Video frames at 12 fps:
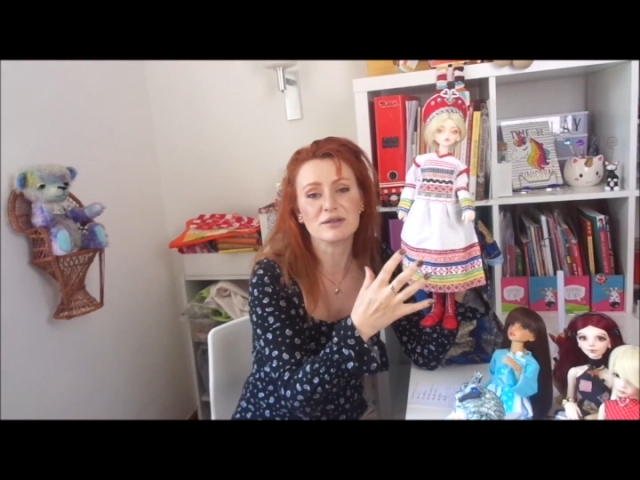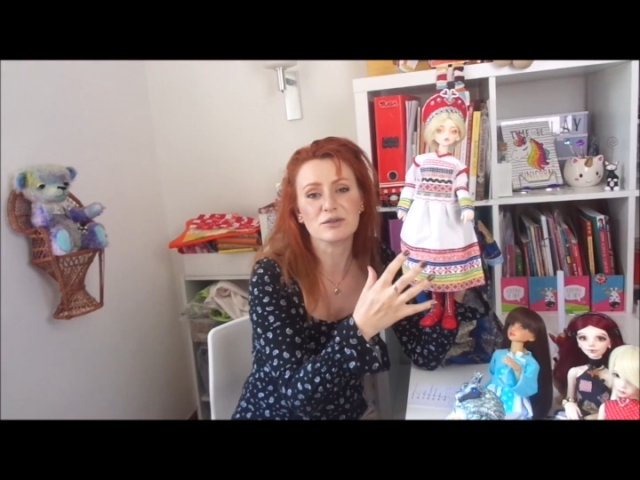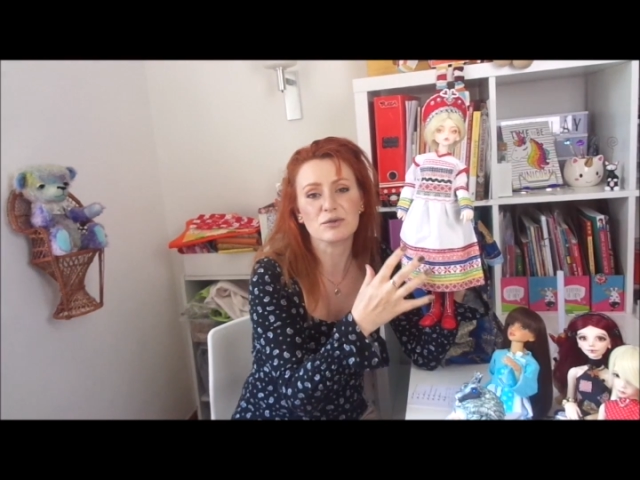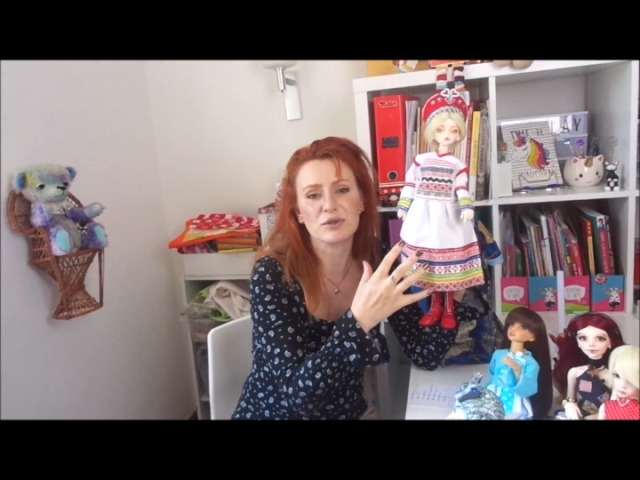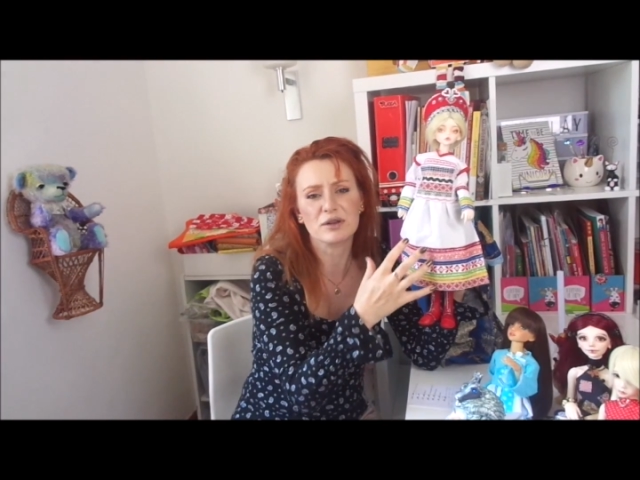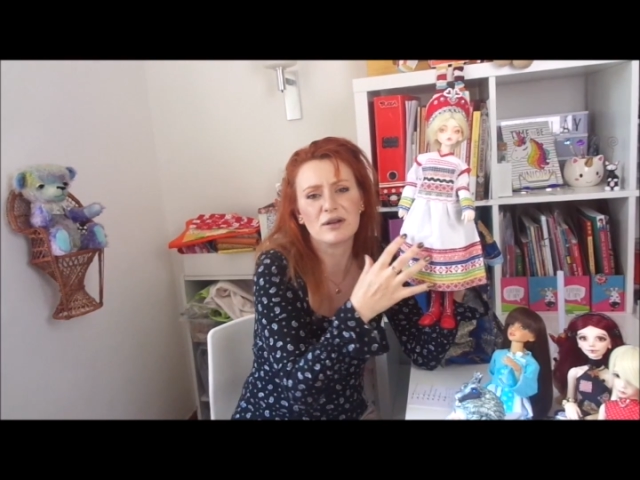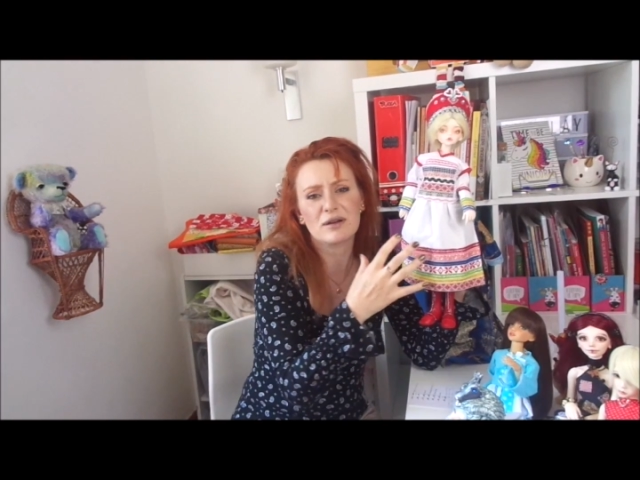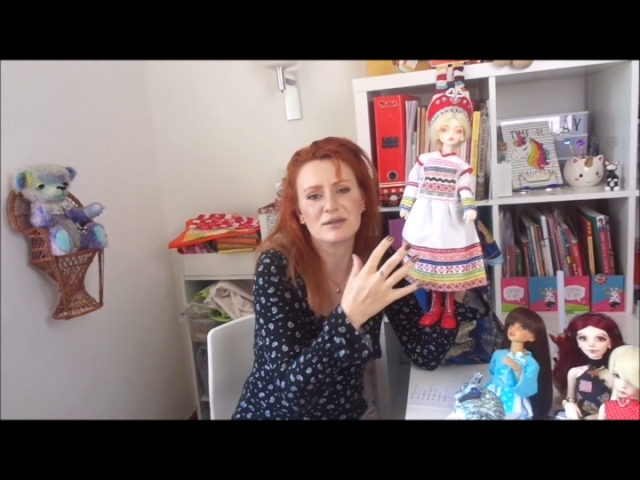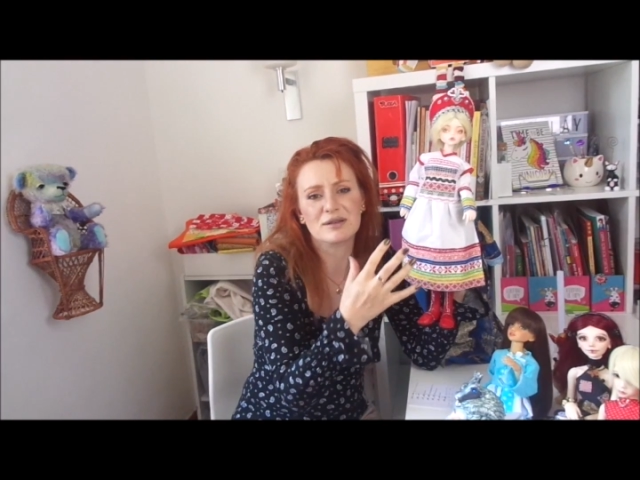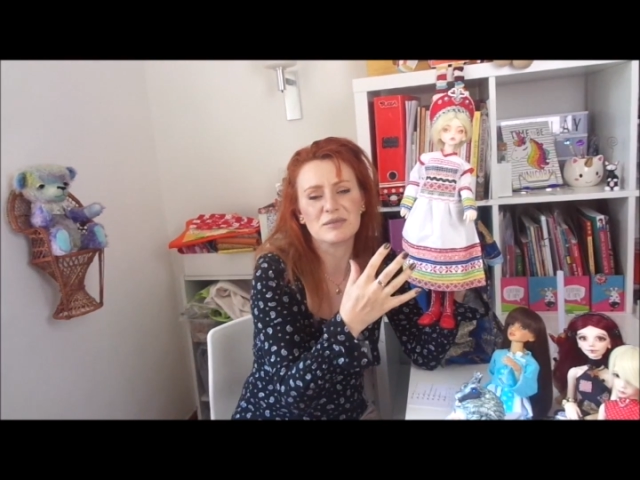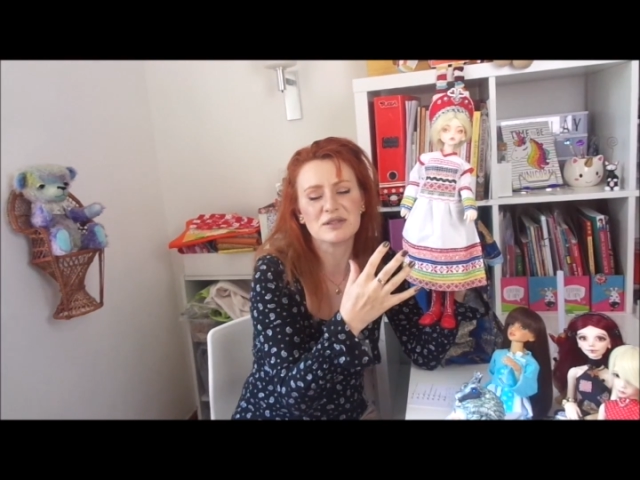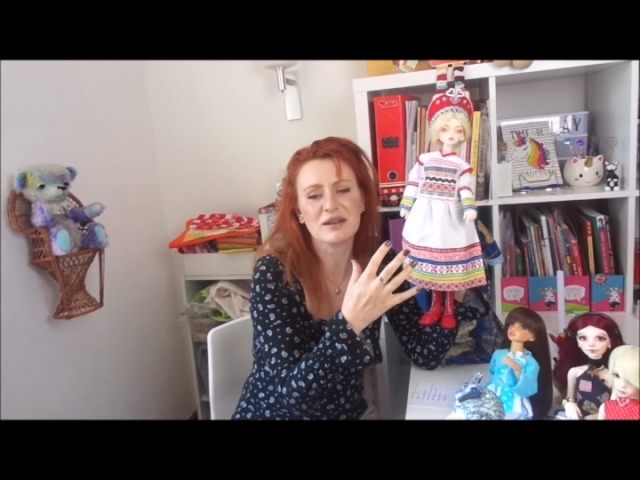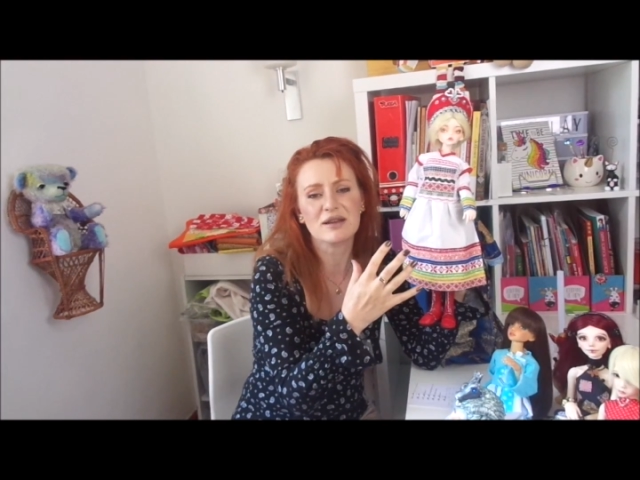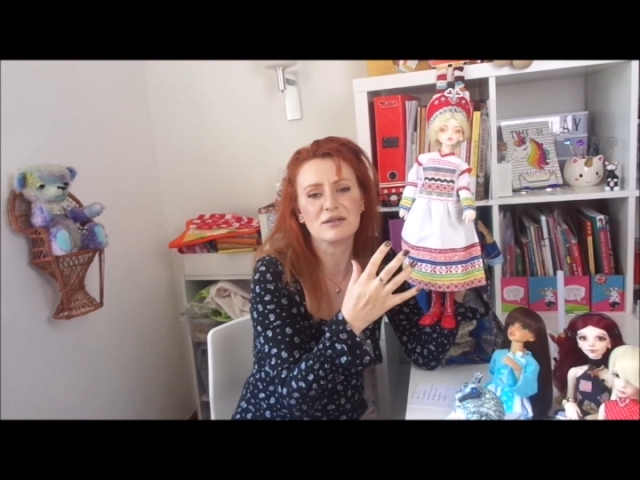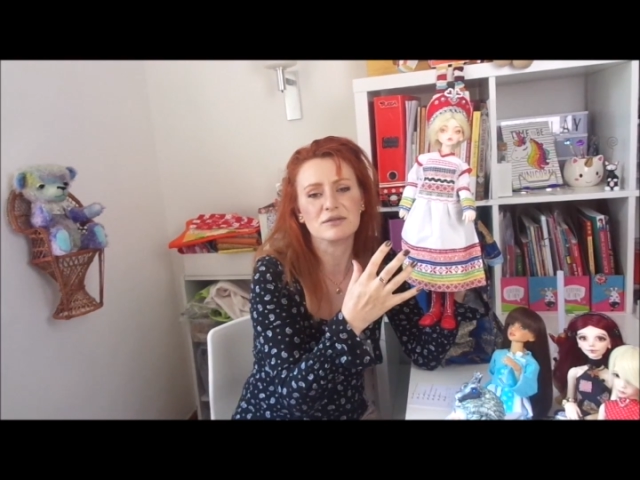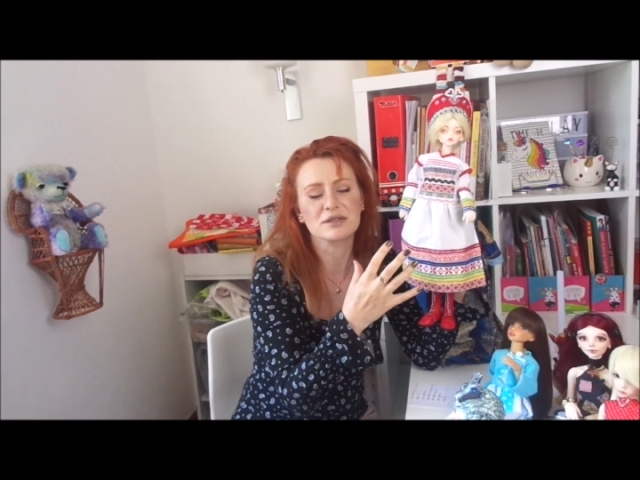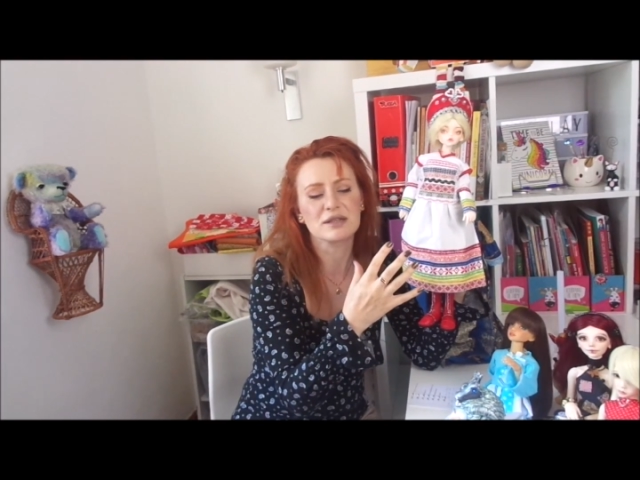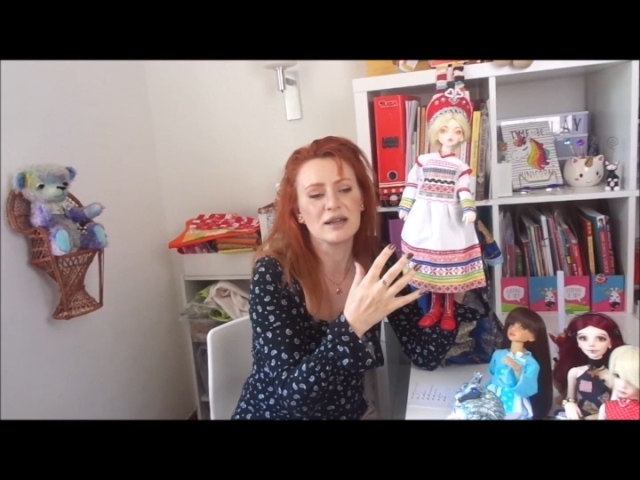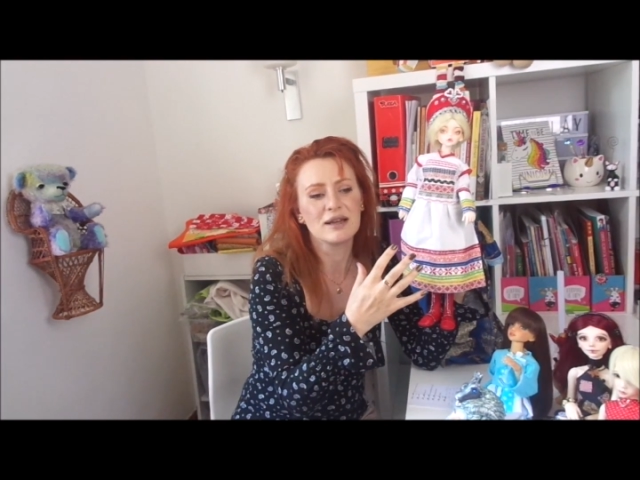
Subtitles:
so the gods themselves.